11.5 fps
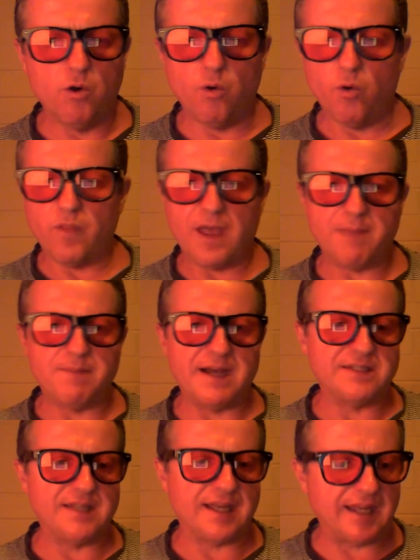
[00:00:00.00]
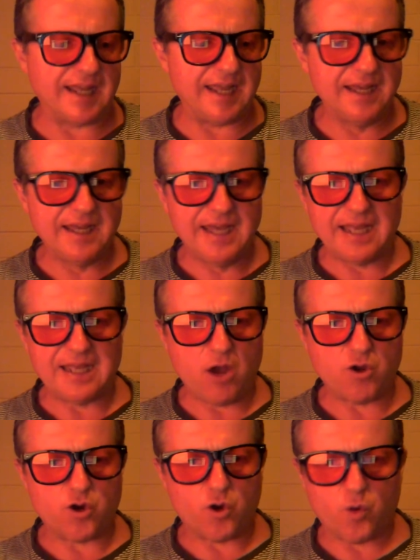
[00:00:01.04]
Or they basically
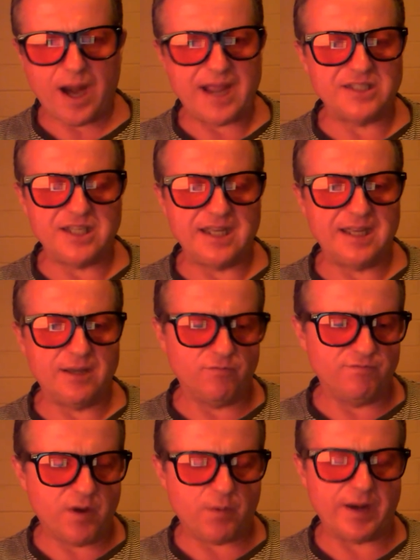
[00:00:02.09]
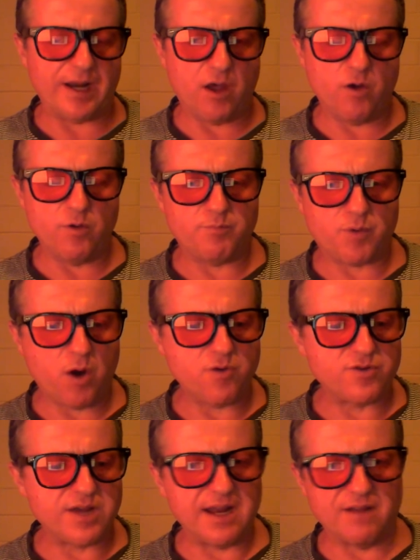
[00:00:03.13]
go crazy, very low
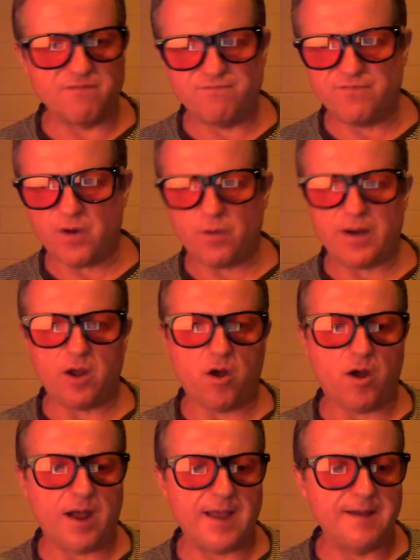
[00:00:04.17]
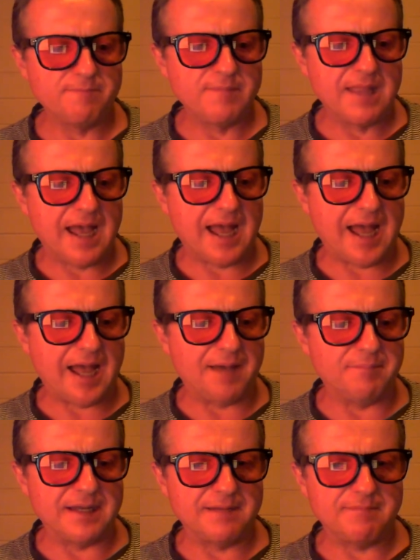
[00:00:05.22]
protein and very high,
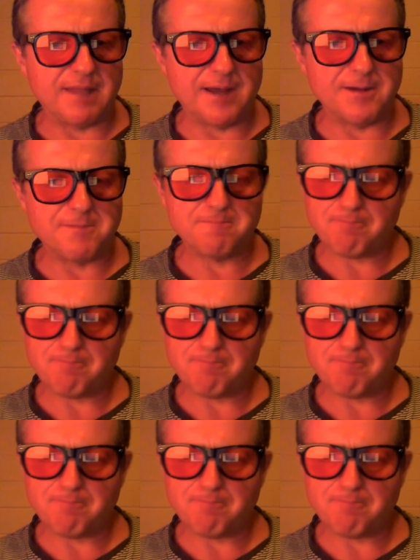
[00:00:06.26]
um, you know,